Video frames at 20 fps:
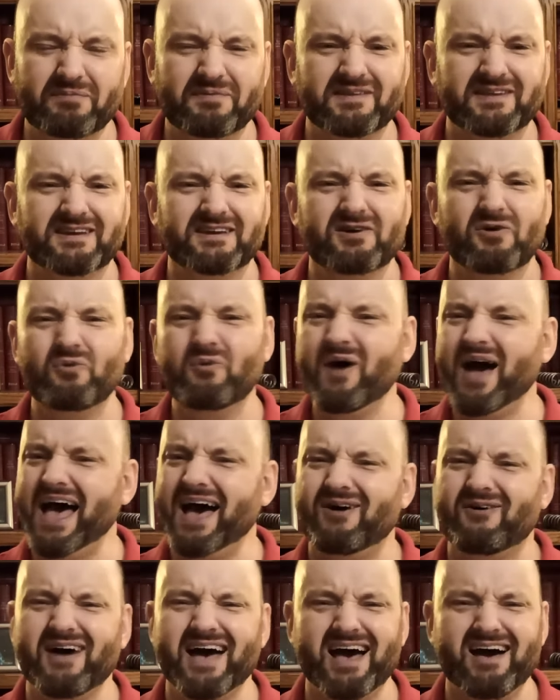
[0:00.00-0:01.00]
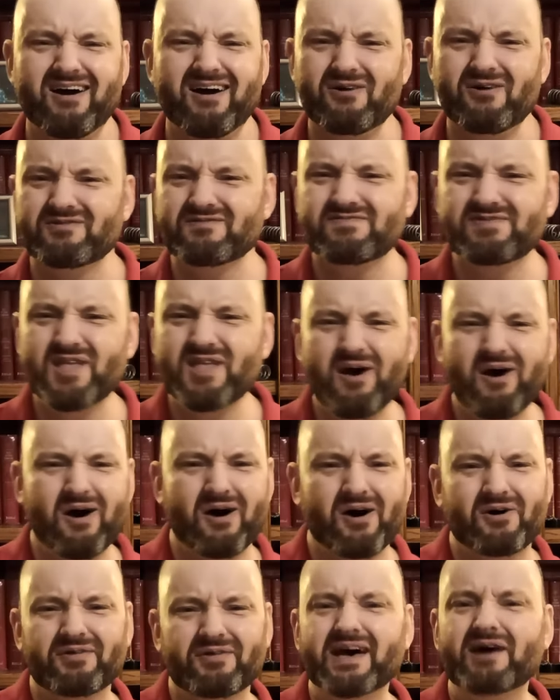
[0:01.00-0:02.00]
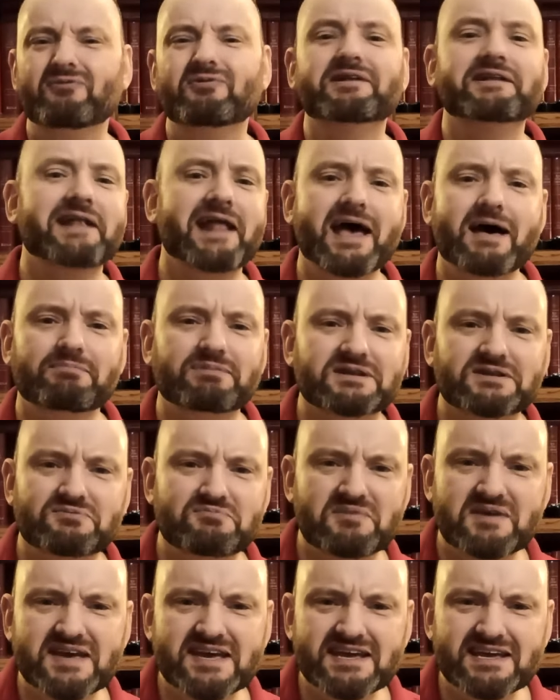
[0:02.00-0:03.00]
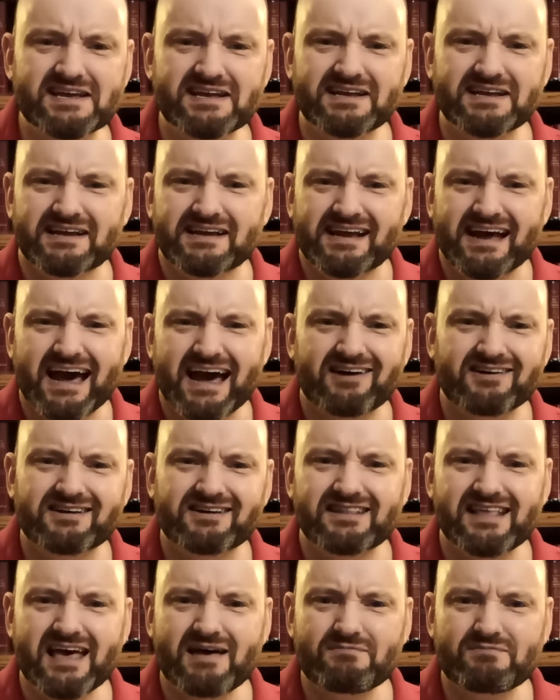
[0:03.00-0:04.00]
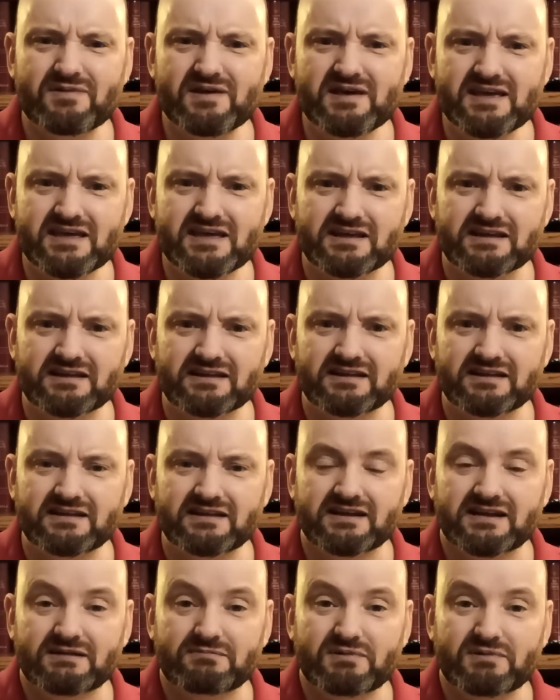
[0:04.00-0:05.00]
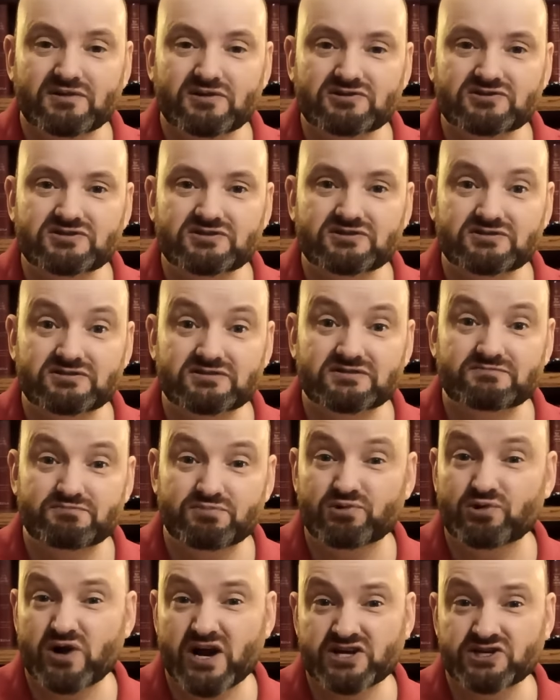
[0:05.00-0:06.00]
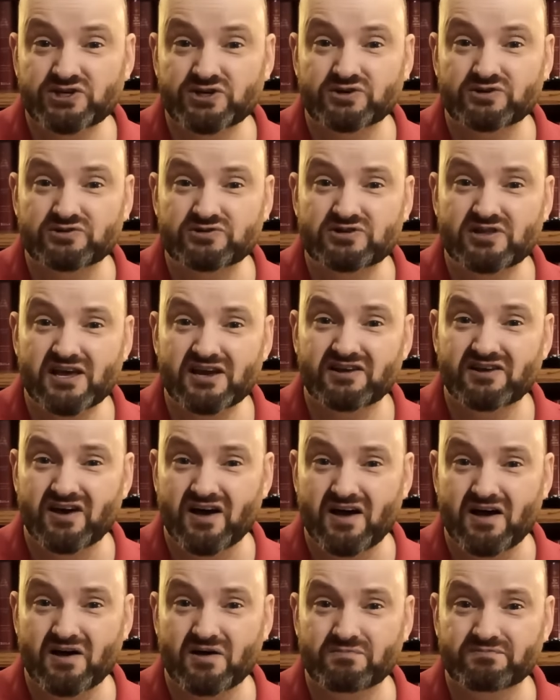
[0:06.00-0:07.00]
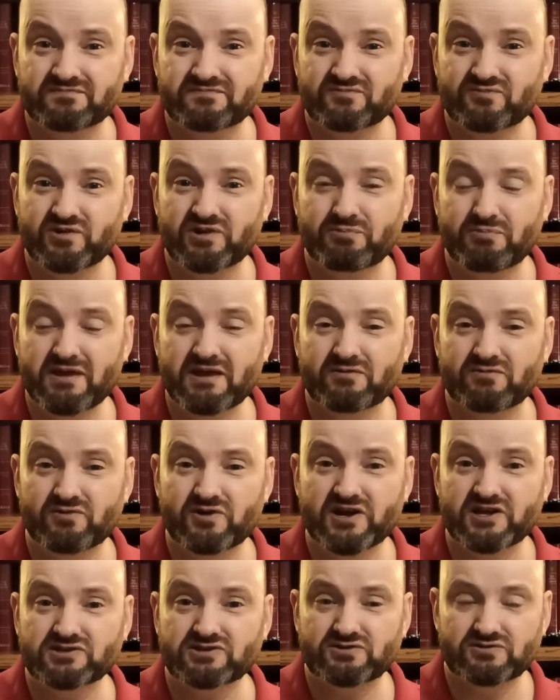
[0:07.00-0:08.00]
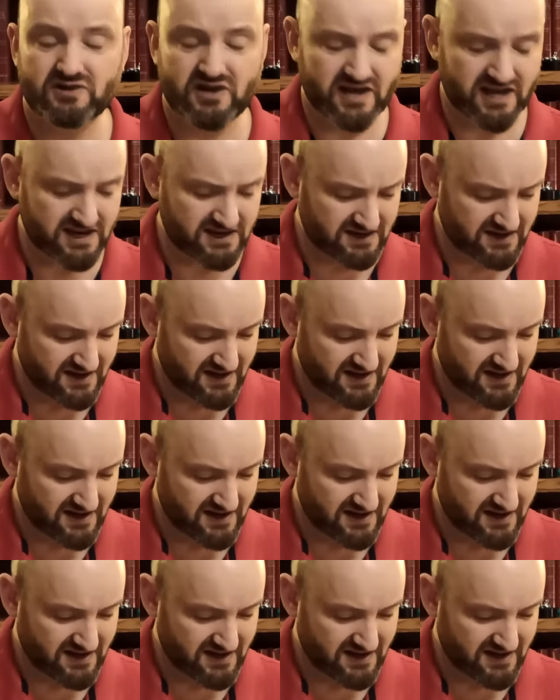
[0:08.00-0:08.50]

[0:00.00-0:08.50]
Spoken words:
And you go, wow, how? No, that wouldn't happen to me. How could that be? But there's pressures that come with being rich, right?